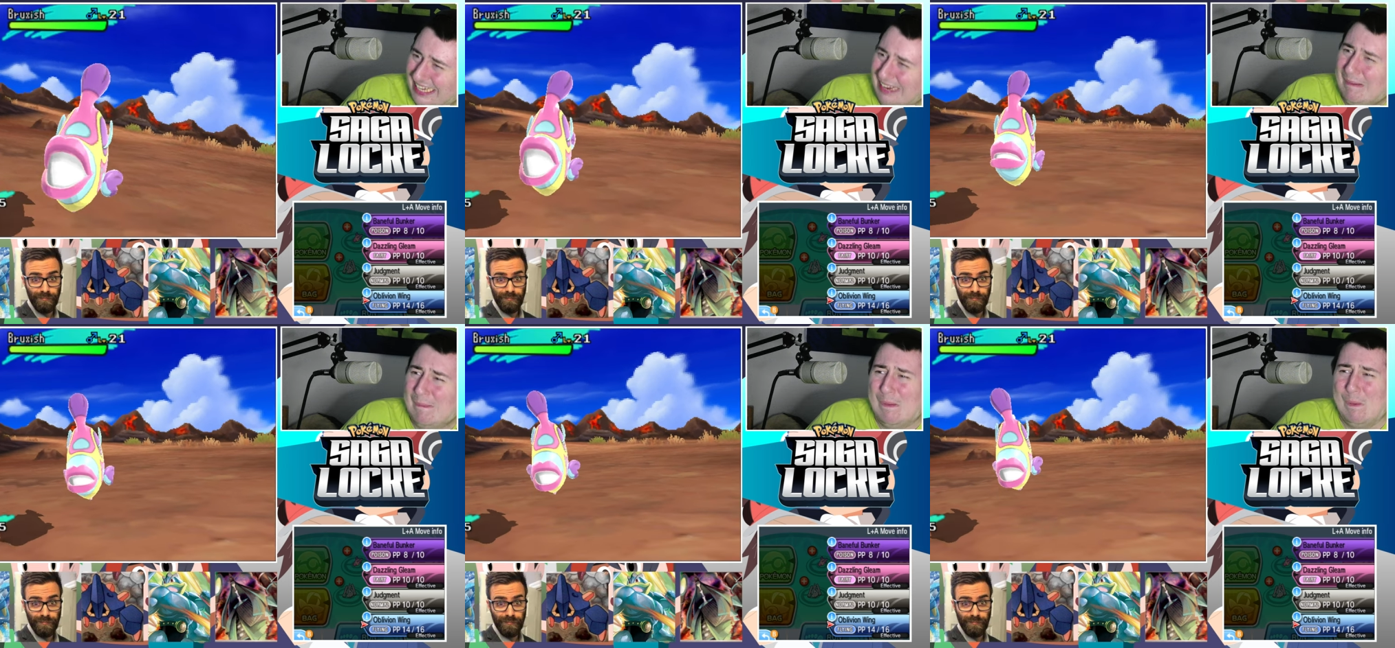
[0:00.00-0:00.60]
Speaker 1: God.
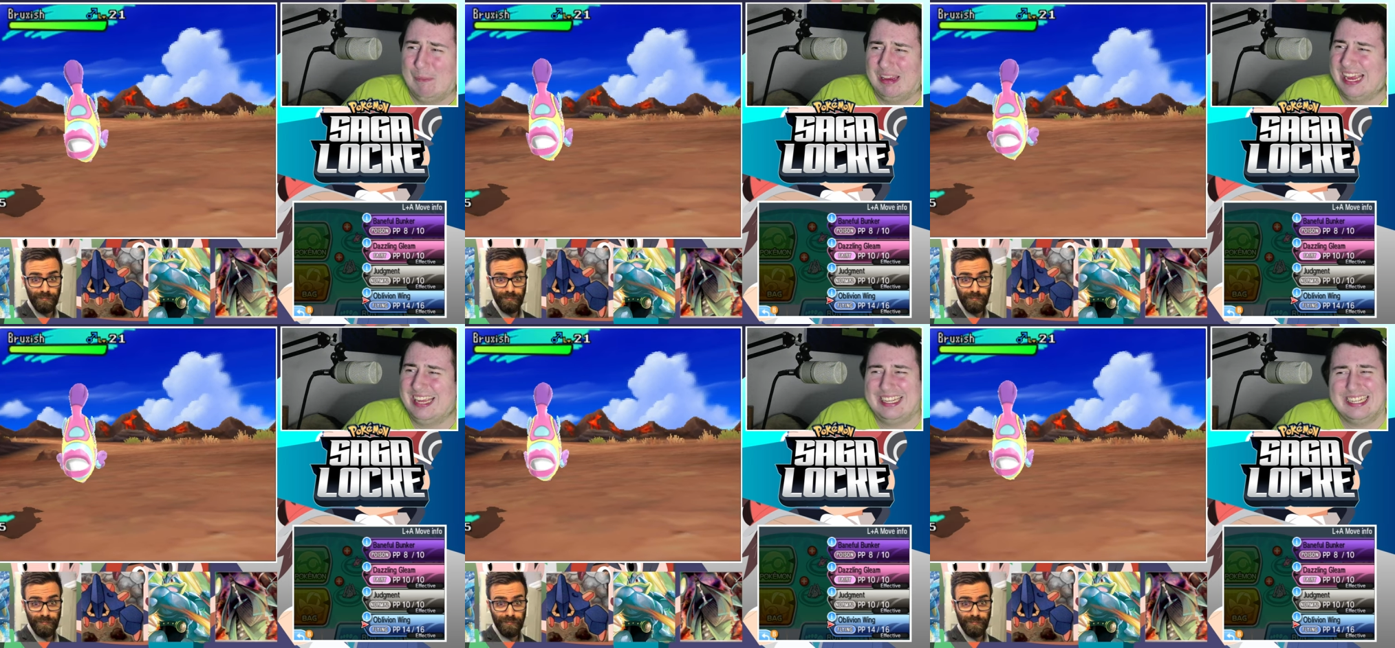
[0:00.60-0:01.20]
Okay.
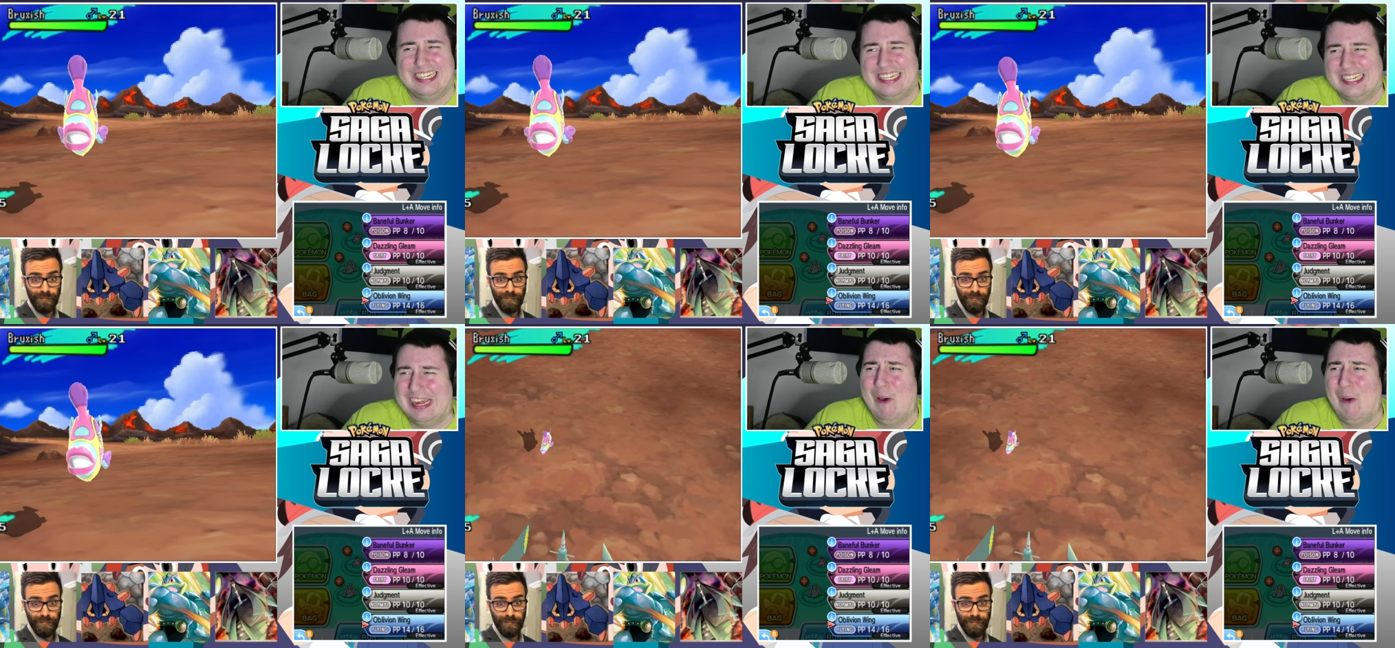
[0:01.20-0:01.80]

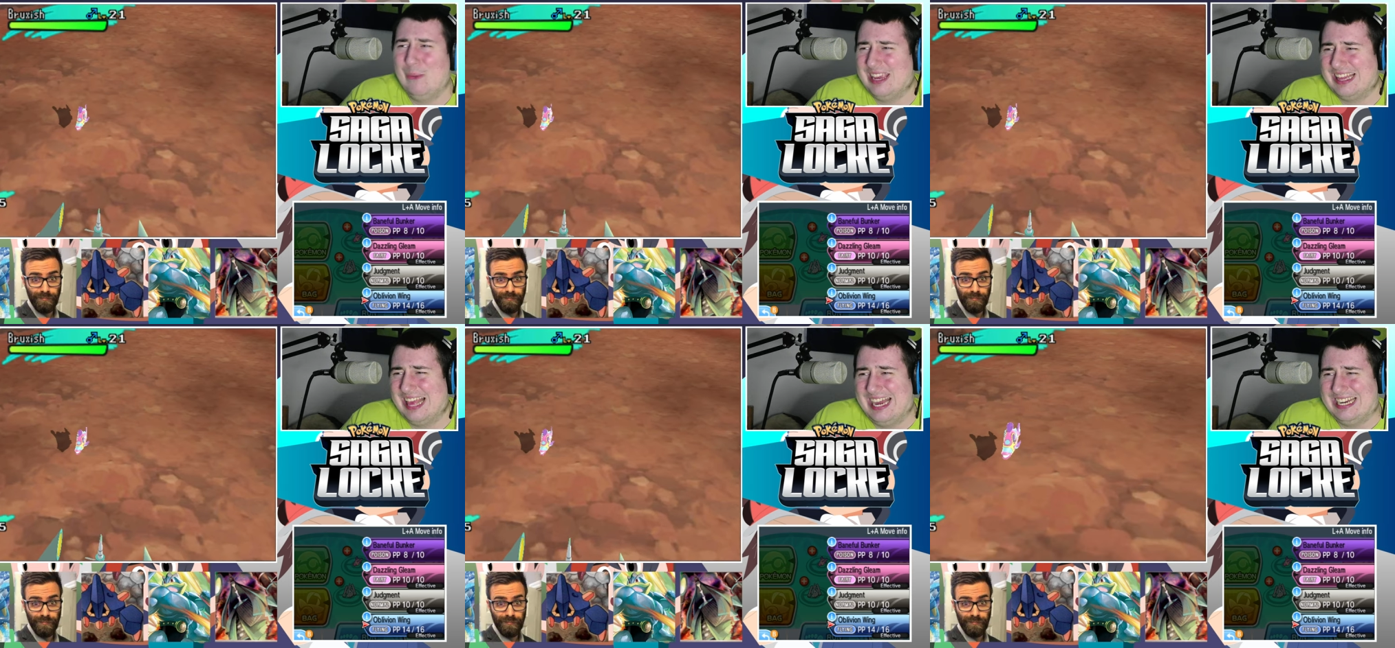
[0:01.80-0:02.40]
Look at
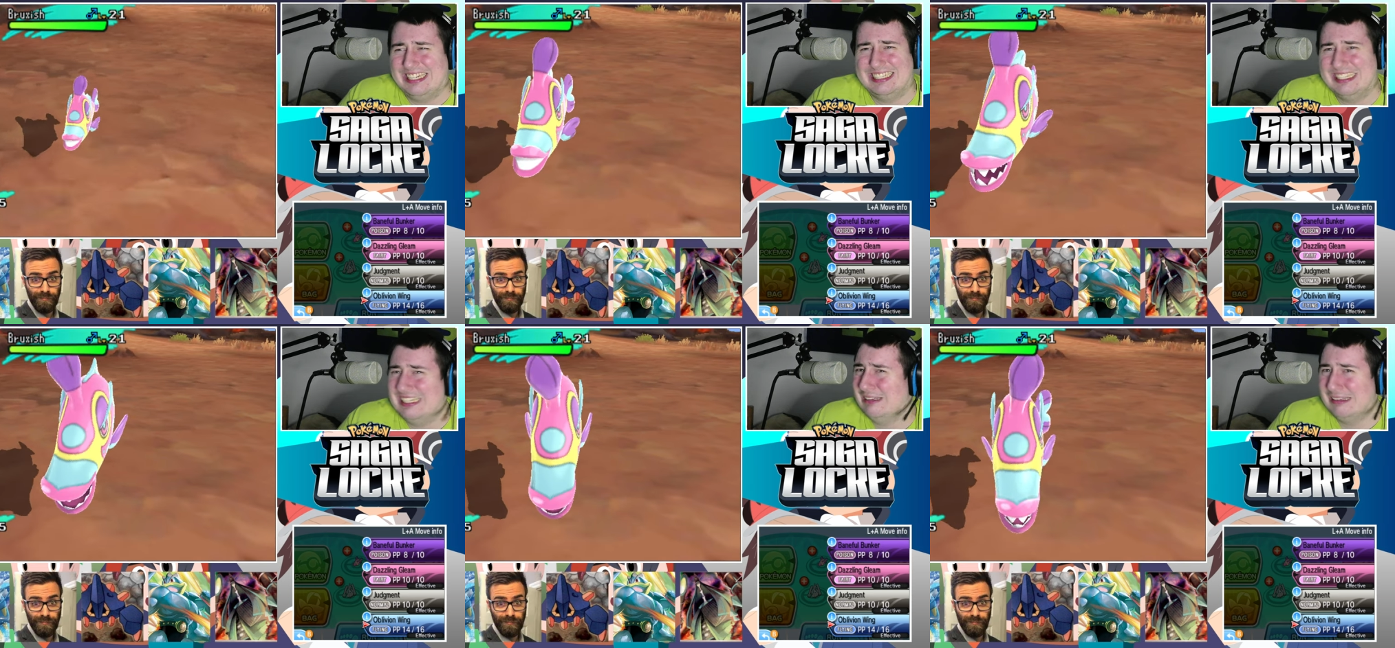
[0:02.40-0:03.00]
that.
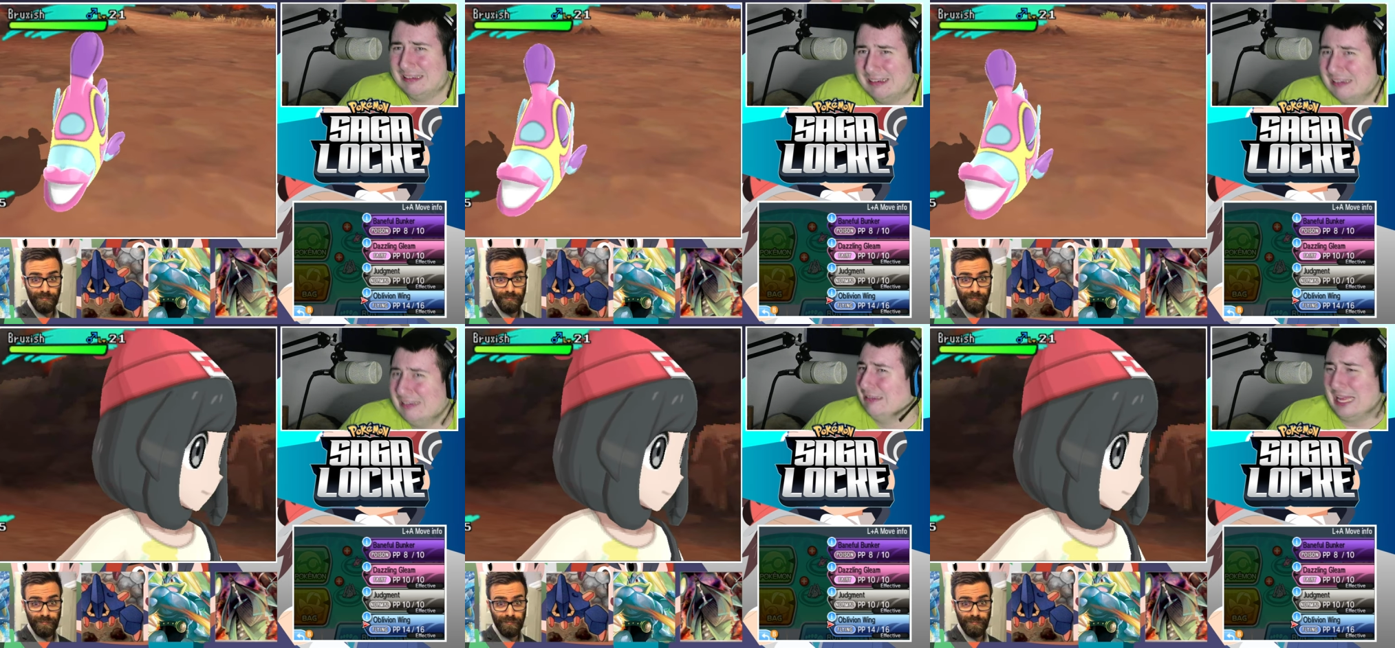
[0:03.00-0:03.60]

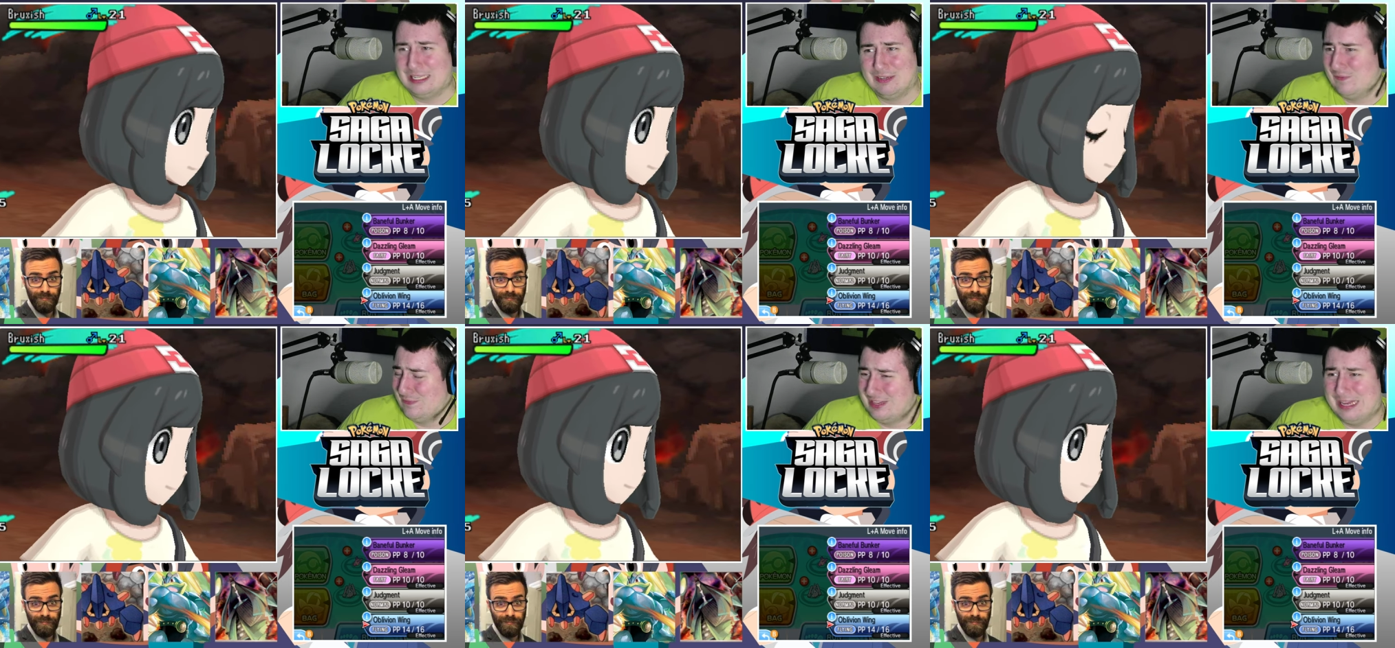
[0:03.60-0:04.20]
That's a,
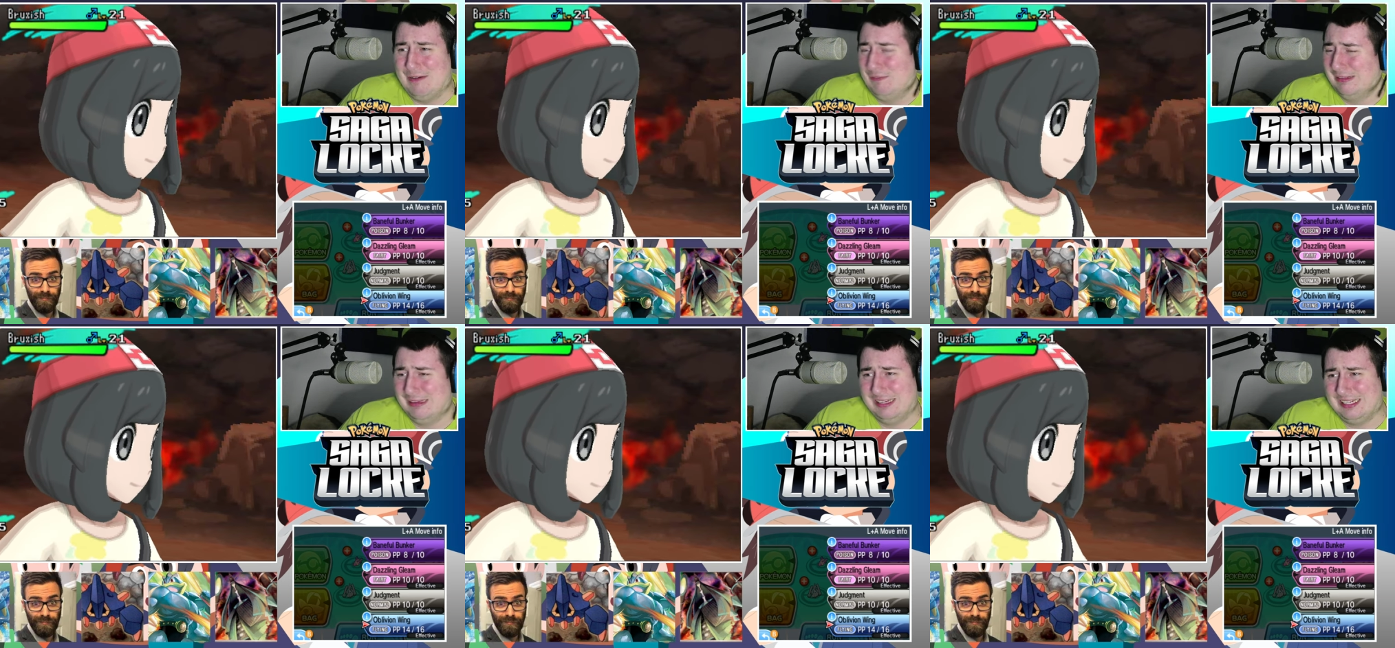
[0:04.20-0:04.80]
definitely
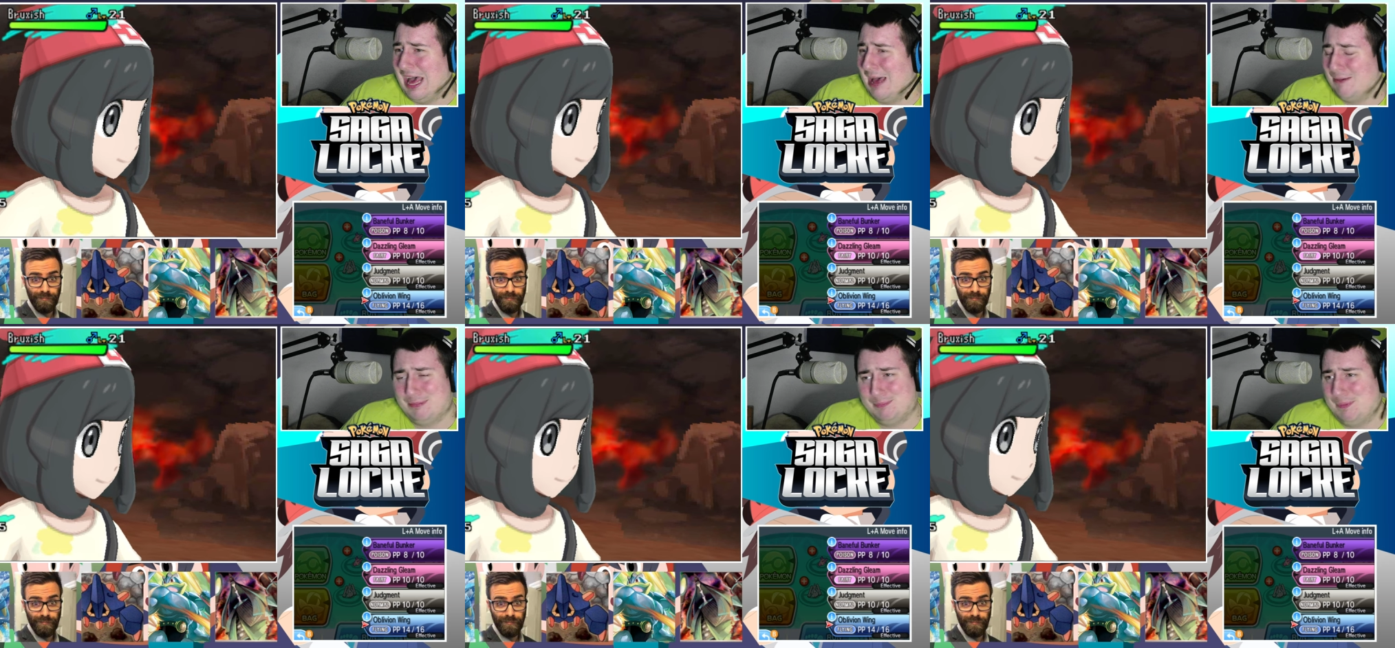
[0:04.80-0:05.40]
not
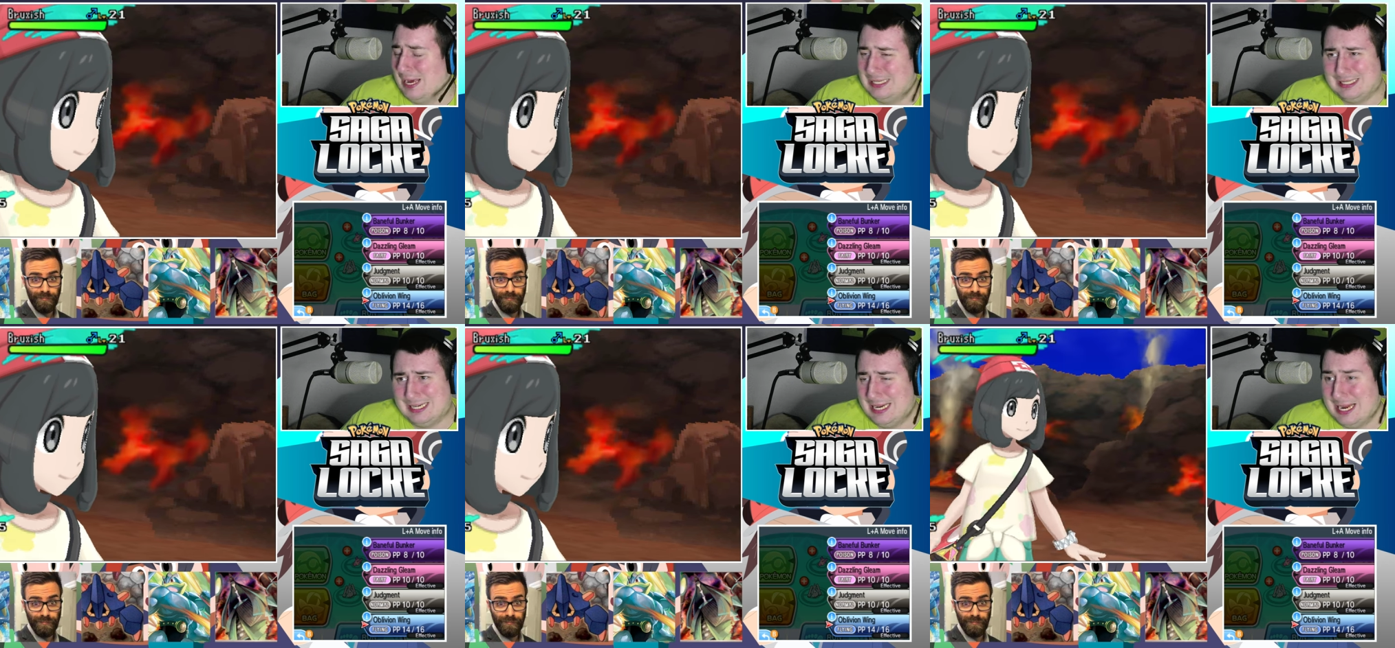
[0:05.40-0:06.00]
busted at
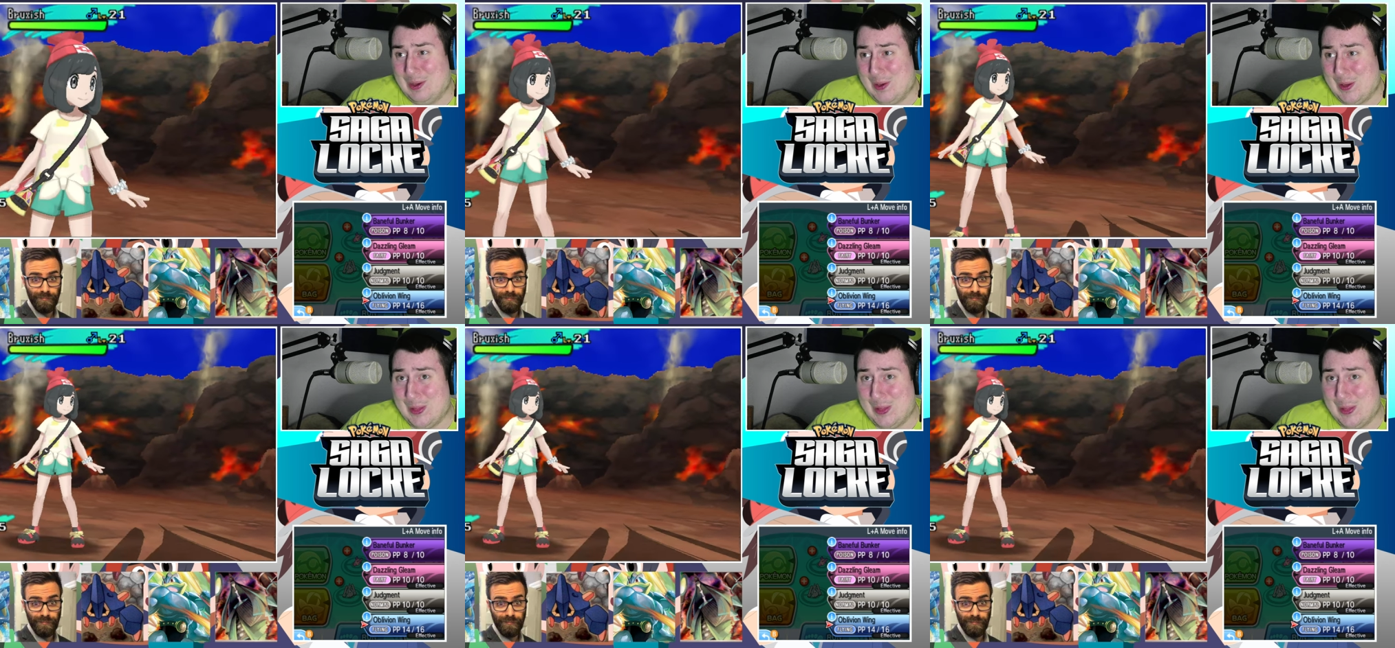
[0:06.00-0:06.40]
all.